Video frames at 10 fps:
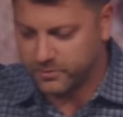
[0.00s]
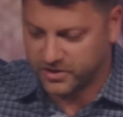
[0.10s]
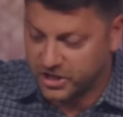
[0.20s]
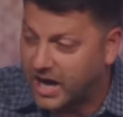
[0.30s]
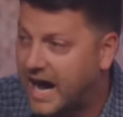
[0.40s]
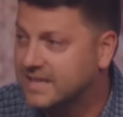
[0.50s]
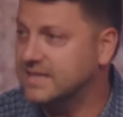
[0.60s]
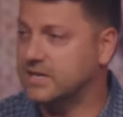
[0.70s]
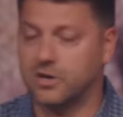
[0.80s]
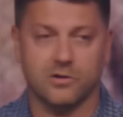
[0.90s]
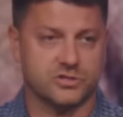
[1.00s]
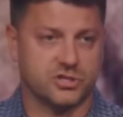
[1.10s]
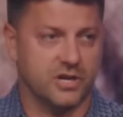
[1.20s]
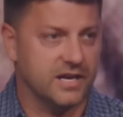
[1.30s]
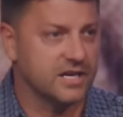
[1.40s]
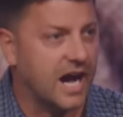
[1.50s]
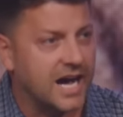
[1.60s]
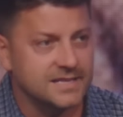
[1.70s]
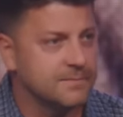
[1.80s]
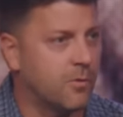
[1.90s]
with a godly culture and
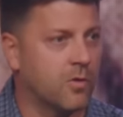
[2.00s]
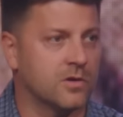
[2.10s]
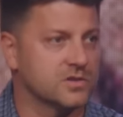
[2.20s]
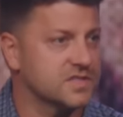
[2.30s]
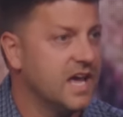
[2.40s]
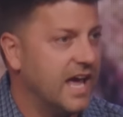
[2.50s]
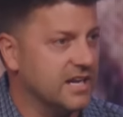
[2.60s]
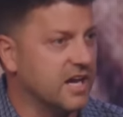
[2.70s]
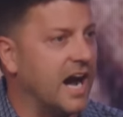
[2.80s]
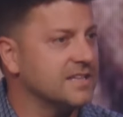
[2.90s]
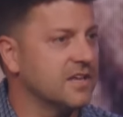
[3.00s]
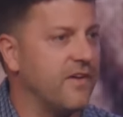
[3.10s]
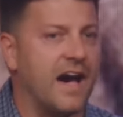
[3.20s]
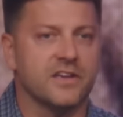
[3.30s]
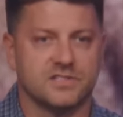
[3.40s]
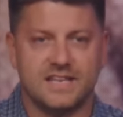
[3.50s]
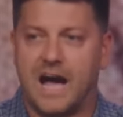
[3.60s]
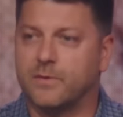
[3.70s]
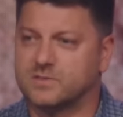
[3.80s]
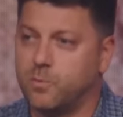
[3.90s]
godly morals and godly values, and
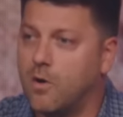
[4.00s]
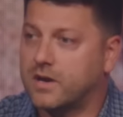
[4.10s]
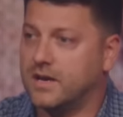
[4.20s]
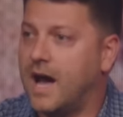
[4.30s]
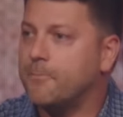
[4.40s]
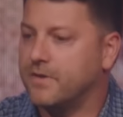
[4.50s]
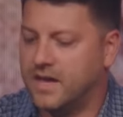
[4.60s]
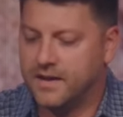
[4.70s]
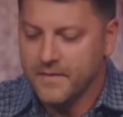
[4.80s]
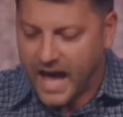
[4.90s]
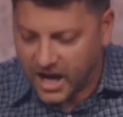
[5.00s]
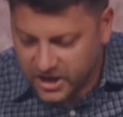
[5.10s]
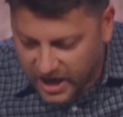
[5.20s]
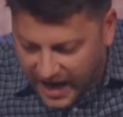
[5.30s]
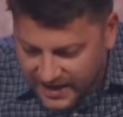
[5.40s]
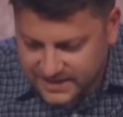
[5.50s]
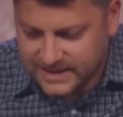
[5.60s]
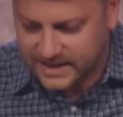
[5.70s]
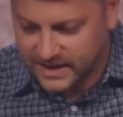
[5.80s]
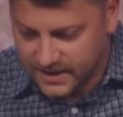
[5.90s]
now he's woken up in a
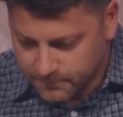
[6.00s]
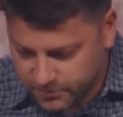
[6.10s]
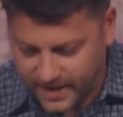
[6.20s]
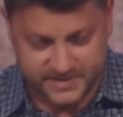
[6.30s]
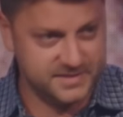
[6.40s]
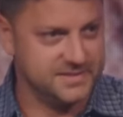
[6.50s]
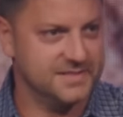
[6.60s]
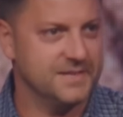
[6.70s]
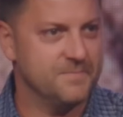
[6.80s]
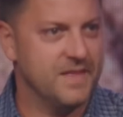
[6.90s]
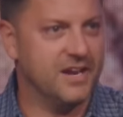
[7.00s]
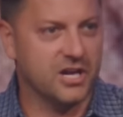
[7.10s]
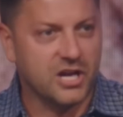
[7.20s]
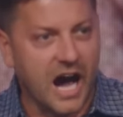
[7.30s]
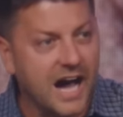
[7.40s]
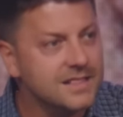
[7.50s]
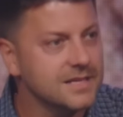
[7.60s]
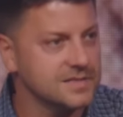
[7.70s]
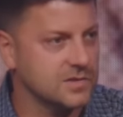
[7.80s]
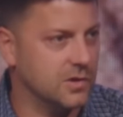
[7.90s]
godly place, in a
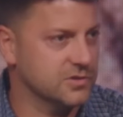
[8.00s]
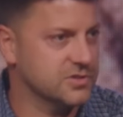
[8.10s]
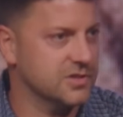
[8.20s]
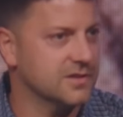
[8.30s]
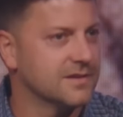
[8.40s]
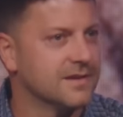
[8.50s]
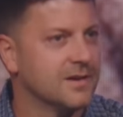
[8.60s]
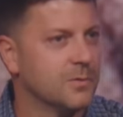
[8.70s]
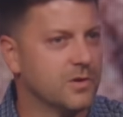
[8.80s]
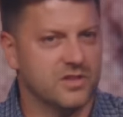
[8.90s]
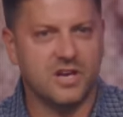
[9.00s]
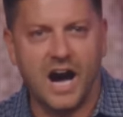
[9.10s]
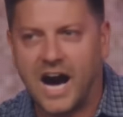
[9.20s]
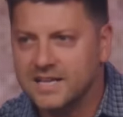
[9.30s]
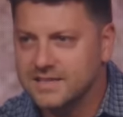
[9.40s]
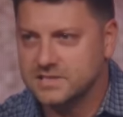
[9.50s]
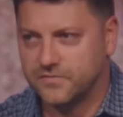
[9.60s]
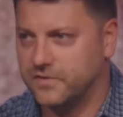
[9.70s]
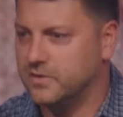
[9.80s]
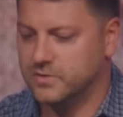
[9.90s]
godless culture with godless
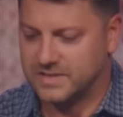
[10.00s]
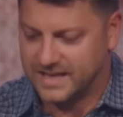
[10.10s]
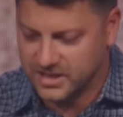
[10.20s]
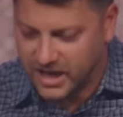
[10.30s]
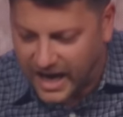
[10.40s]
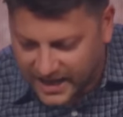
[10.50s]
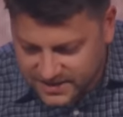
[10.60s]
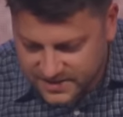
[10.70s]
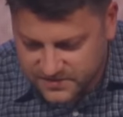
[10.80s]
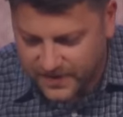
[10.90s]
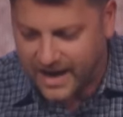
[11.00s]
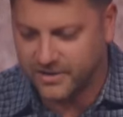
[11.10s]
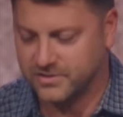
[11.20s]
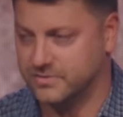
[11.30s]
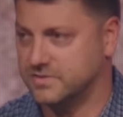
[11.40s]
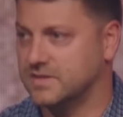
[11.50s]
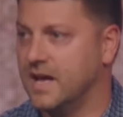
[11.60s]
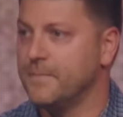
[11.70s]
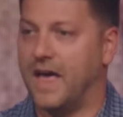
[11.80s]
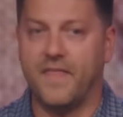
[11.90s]
views and godless values.
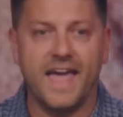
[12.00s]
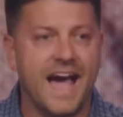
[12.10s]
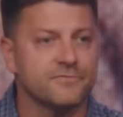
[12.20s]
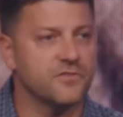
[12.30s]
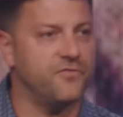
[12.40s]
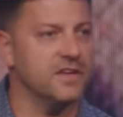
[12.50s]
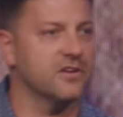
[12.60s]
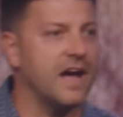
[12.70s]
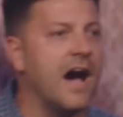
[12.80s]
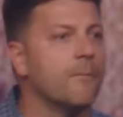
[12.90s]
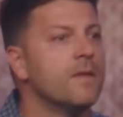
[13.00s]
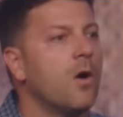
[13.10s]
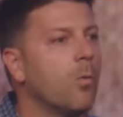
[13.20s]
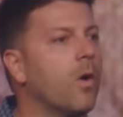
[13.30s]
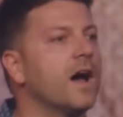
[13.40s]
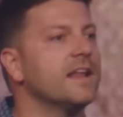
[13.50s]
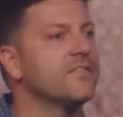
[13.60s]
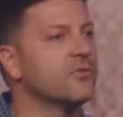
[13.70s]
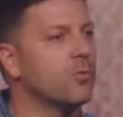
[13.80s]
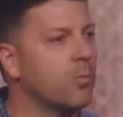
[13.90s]
And they have to figure out what
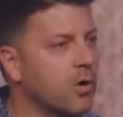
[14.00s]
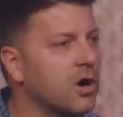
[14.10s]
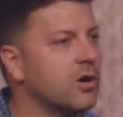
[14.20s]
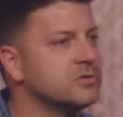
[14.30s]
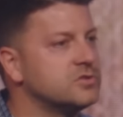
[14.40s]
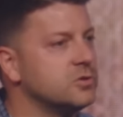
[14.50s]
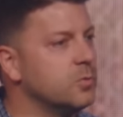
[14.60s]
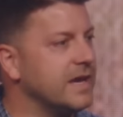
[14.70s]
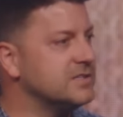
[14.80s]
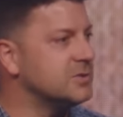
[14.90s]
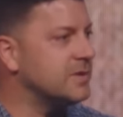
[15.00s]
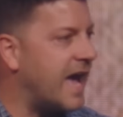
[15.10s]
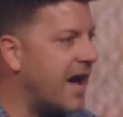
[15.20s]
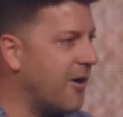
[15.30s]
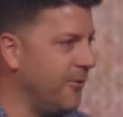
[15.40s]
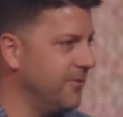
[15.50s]
in the world do we do now?